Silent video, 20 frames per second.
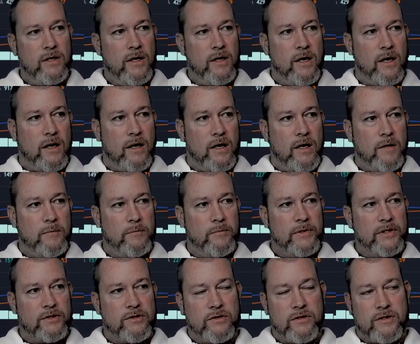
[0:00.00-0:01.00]

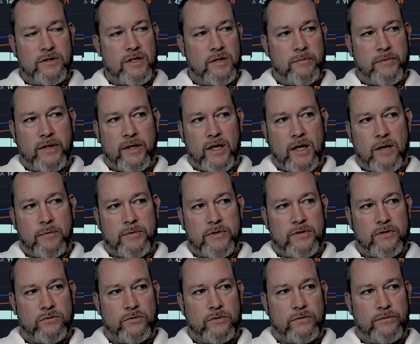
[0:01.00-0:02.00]
And so the same thing
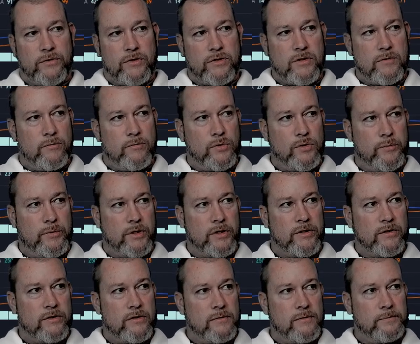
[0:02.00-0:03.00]
happens in reverse in bull
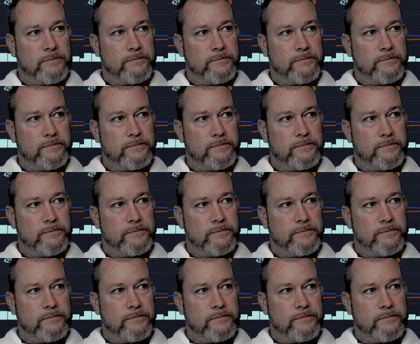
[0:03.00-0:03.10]
markets.